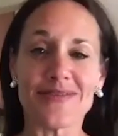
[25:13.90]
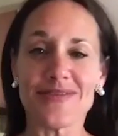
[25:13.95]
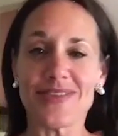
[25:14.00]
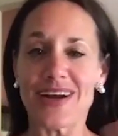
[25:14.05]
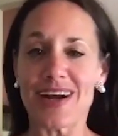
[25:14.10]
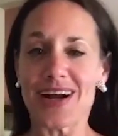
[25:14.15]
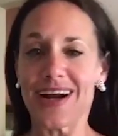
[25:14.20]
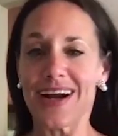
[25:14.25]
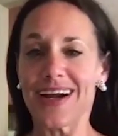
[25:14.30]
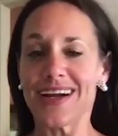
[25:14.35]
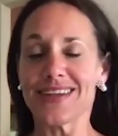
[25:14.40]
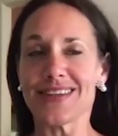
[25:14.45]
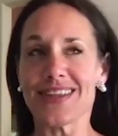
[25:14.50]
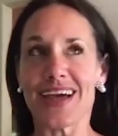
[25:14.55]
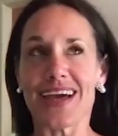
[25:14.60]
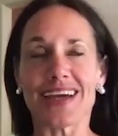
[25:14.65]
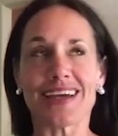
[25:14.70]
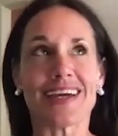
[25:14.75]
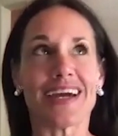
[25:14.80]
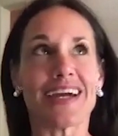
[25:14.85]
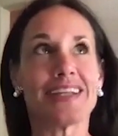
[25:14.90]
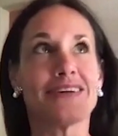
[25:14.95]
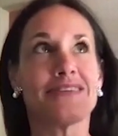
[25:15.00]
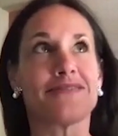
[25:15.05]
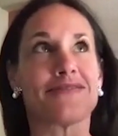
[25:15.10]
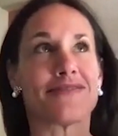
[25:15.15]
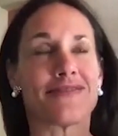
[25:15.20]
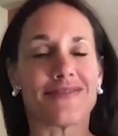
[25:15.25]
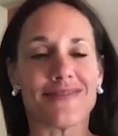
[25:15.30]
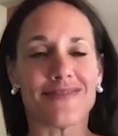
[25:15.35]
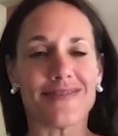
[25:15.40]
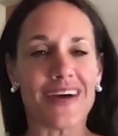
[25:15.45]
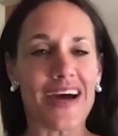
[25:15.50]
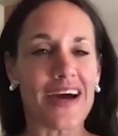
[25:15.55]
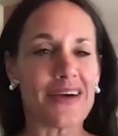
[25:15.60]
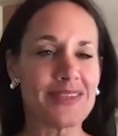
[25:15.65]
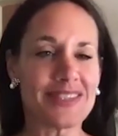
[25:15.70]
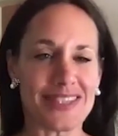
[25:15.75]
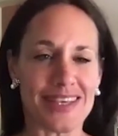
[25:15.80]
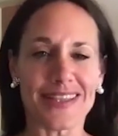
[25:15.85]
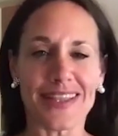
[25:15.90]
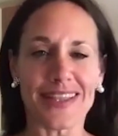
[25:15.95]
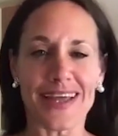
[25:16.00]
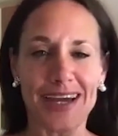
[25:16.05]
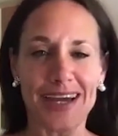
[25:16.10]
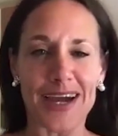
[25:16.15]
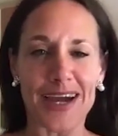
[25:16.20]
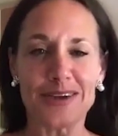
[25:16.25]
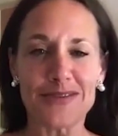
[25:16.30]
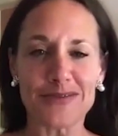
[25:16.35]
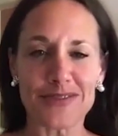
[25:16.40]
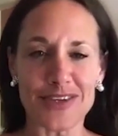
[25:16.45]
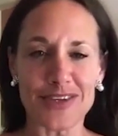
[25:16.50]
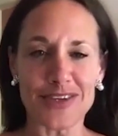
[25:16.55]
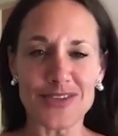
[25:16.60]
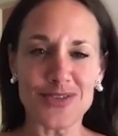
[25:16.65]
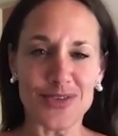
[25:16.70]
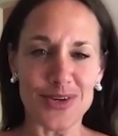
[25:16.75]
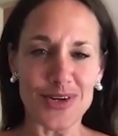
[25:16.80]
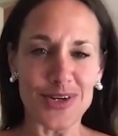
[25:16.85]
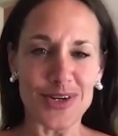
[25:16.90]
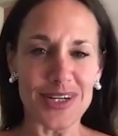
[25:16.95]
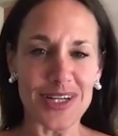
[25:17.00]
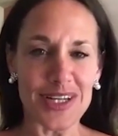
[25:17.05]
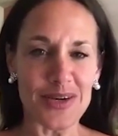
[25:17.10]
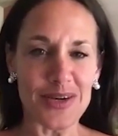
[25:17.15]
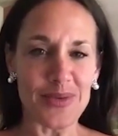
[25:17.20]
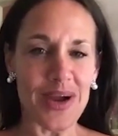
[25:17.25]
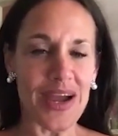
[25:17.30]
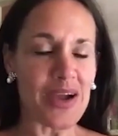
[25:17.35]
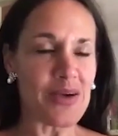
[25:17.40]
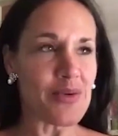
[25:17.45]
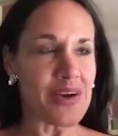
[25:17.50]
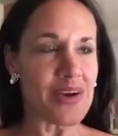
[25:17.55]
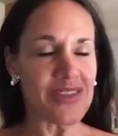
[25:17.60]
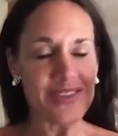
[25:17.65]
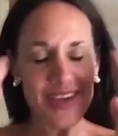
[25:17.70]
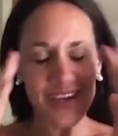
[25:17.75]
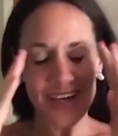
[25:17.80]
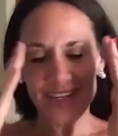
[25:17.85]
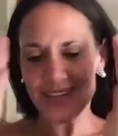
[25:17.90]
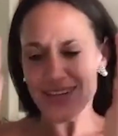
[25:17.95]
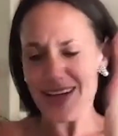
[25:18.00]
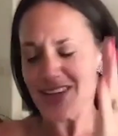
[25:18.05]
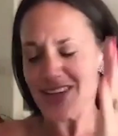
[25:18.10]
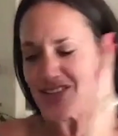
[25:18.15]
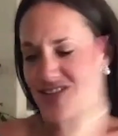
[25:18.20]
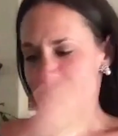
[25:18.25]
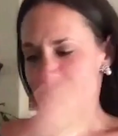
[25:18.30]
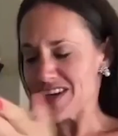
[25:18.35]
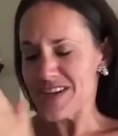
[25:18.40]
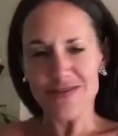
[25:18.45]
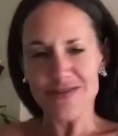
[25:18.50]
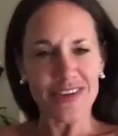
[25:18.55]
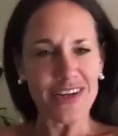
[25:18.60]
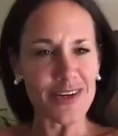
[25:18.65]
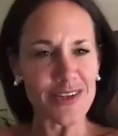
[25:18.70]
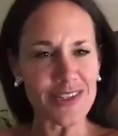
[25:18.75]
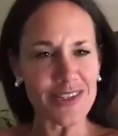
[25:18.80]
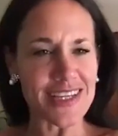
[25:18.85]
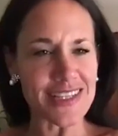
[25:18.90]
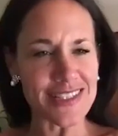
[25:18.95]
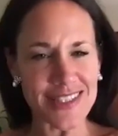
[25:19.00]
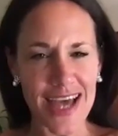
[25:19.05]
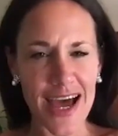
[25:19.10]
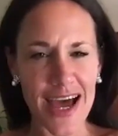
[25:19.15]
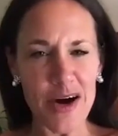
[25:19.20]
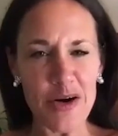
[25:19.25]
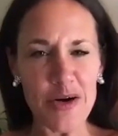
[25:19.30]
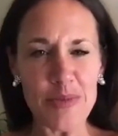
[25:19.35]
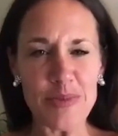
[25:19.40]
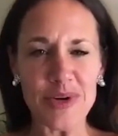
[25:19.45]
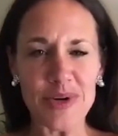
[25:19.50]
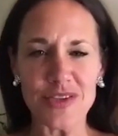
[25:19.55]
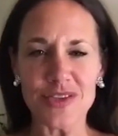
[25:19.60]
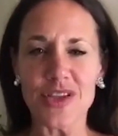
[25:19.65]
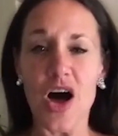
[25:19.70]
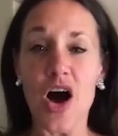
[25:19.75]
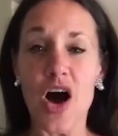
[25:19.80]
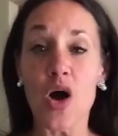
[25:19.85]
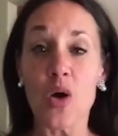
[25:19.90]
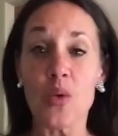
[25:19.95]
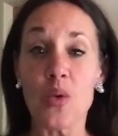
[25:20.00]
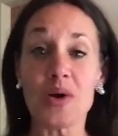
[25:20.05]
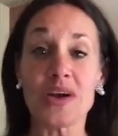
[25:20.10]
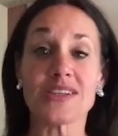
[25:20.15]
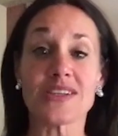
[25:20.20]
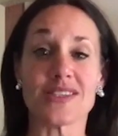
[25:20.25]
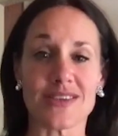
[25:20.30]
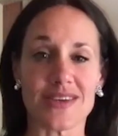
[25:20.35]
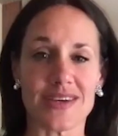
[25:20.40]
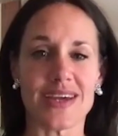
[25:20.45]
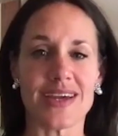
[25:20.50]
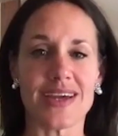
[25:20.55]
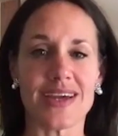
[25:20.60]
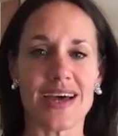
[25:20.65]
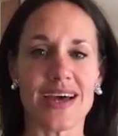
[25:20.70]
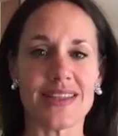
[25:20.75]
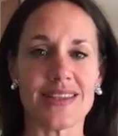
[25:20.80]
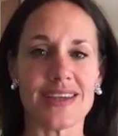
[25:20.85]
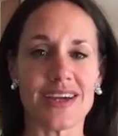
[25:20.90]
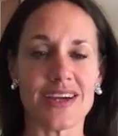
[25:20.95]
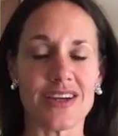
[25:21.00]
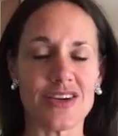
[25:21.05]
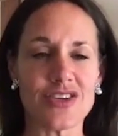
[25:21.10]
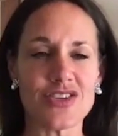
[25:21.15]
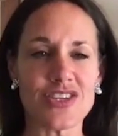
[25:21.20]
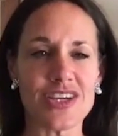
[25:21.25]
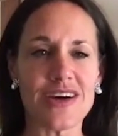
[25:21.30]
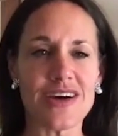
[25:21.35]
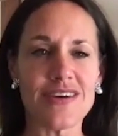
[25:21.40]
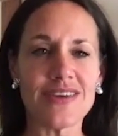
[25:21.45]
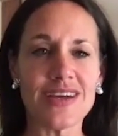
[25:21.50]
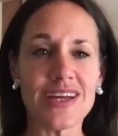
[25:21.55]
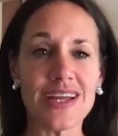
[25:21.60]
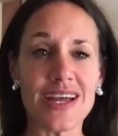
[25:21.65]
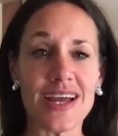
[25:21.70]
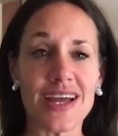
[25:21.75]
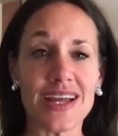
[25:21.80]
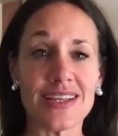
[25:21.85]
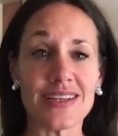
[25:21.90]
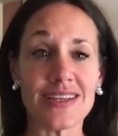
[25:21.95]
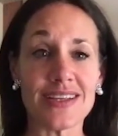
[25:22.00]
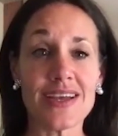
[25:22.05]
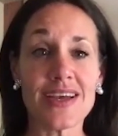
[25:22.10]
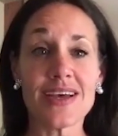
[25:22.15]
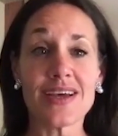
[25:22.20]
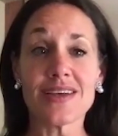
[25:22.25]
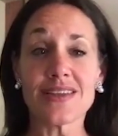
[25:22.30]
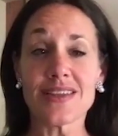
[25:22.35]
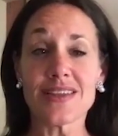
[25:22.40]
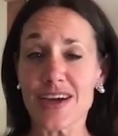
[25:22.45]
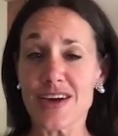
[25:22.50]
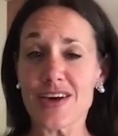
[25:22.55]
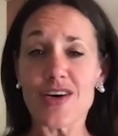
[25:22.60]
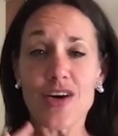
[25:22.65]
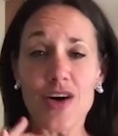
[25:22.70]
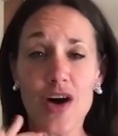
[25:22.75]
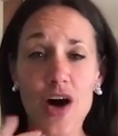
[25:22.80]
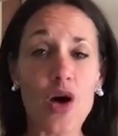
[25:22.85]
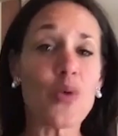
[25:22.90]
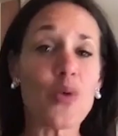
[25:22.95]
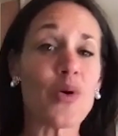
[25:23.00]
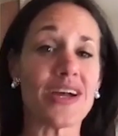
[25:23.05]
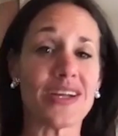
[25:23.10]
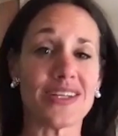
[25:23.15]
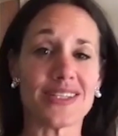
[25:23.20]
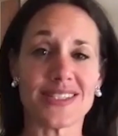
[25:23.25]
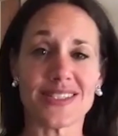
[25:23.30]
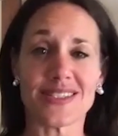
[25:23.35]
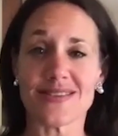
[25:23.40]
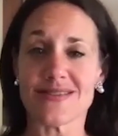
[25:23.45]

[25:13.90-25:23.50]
very, like, kind of, I would say, like, out of control in a way, with like not trying to figure things out, but always looking at the energy of it, and like always